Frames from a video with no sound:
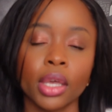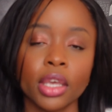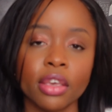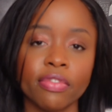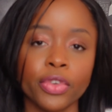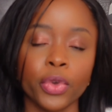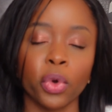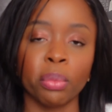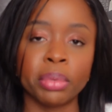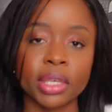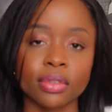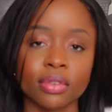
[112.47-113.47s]
if
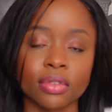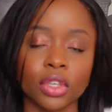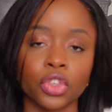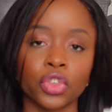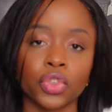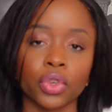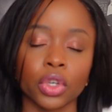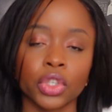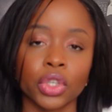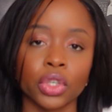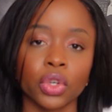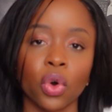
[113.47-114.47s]
your business is
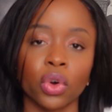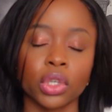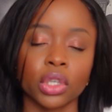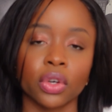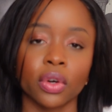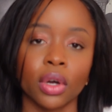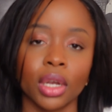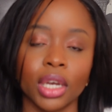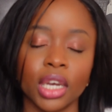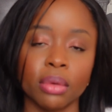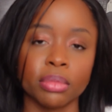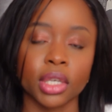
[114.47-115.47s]
structured under a
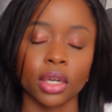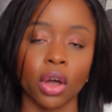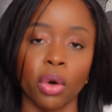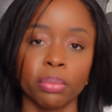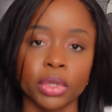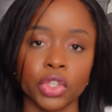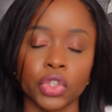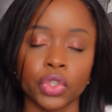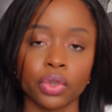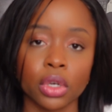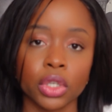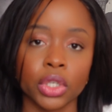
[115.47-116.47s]
limited company
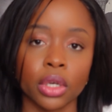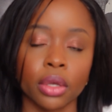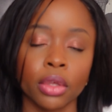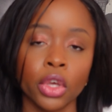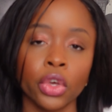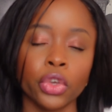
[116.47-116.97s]
structure.